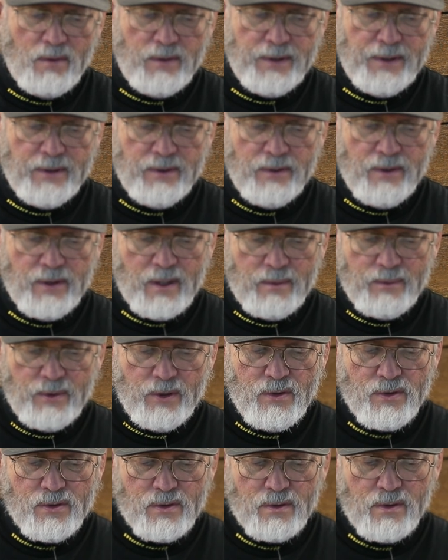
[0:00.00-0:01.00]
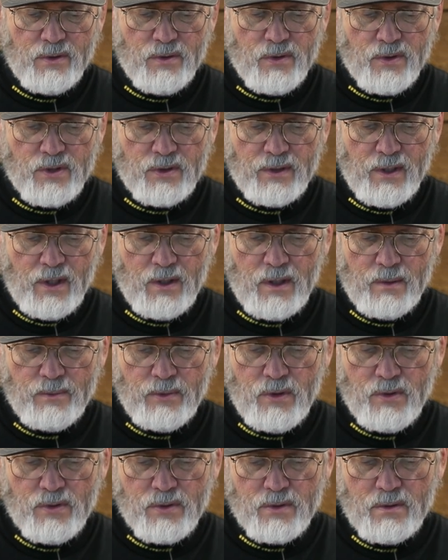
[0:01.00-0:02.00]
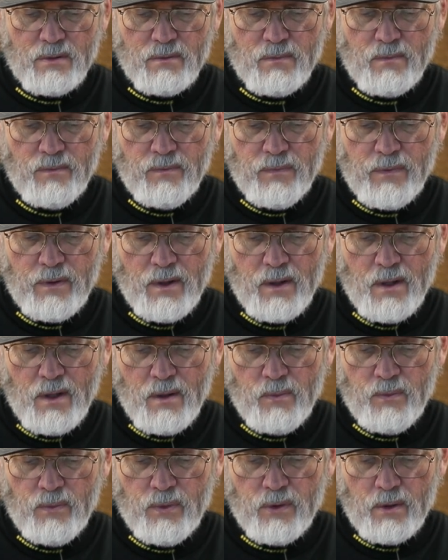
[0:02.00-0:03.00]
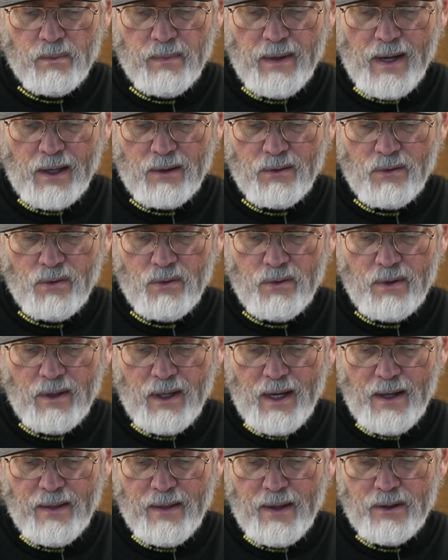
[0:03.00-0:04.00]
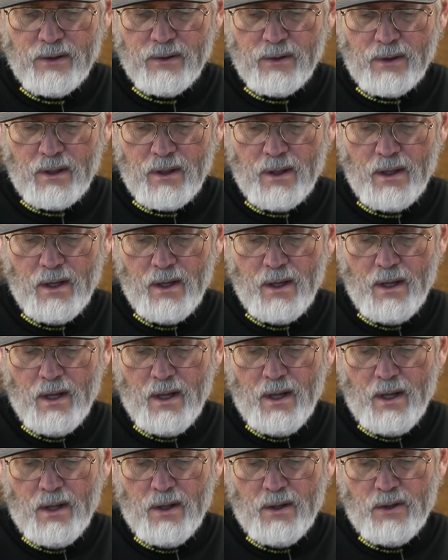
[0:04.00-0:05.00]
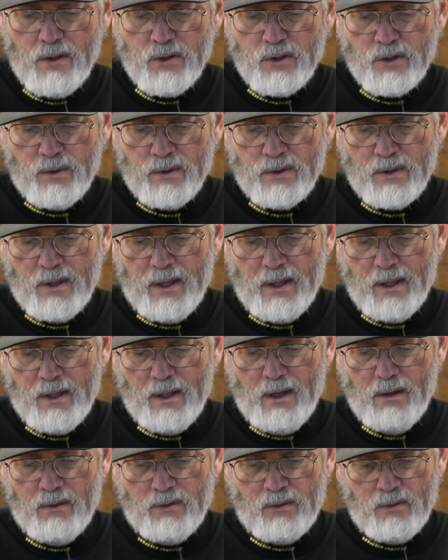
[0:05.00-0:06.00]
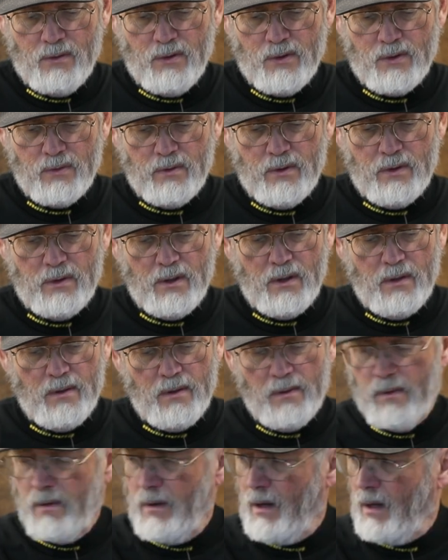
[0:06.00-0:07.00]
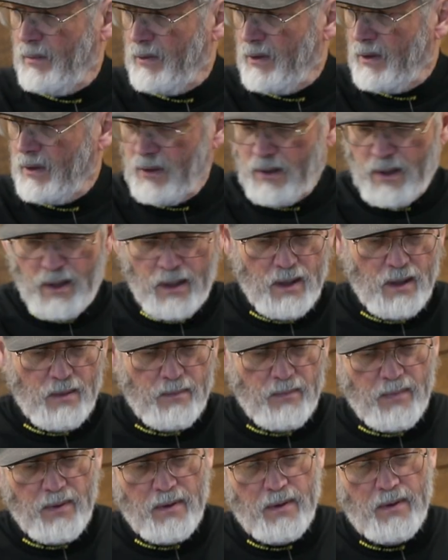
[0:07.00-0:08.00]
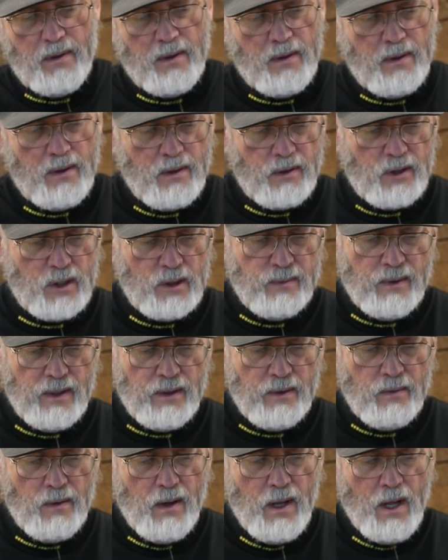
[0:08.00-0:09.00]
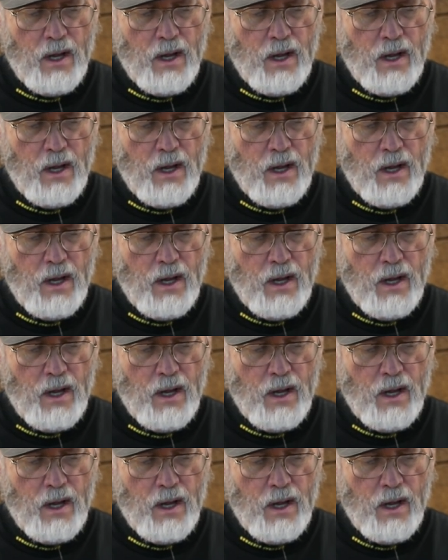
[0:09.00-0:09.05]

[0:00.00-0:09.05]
the leader that I'm using or the snell I'm using, put it back through the eye of that hook so it's headed out towards where I'm going to tie up to my